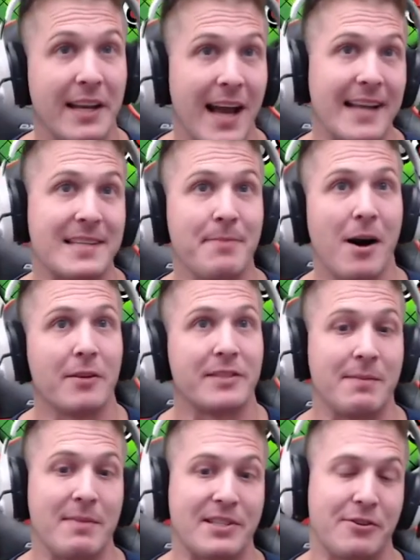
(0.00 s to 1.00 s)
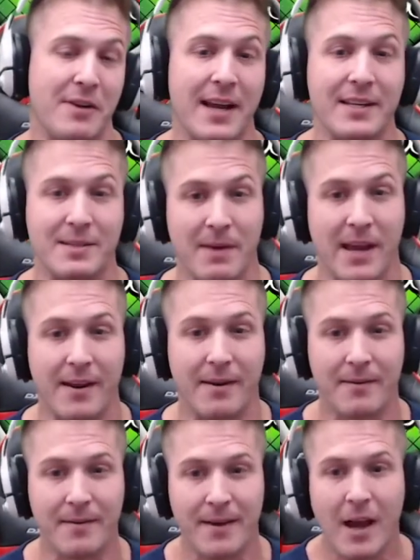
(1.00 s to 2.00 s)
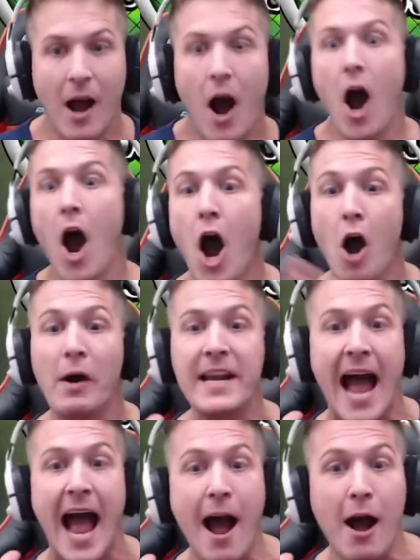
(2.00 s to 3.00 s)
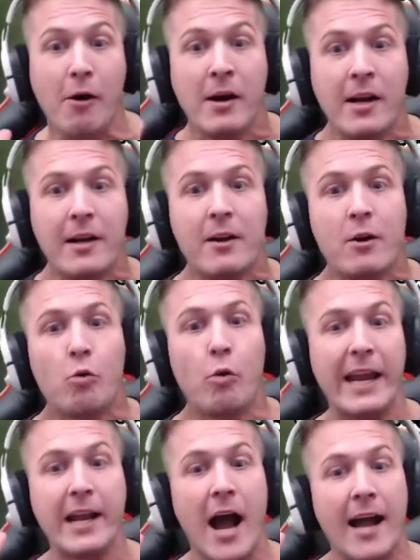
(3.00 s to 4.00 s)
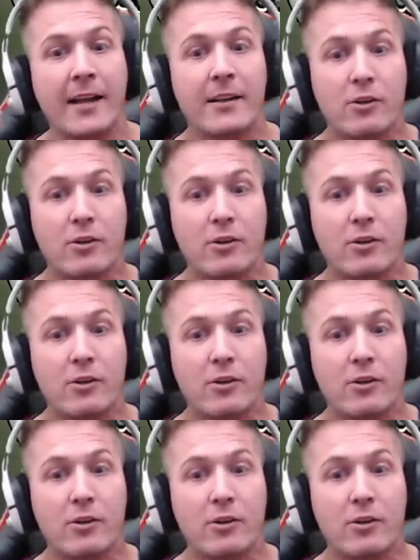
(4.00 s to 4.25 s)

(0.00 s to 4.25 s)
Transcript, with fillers: nice multi, Mr. Nice Man. Oh, and now we got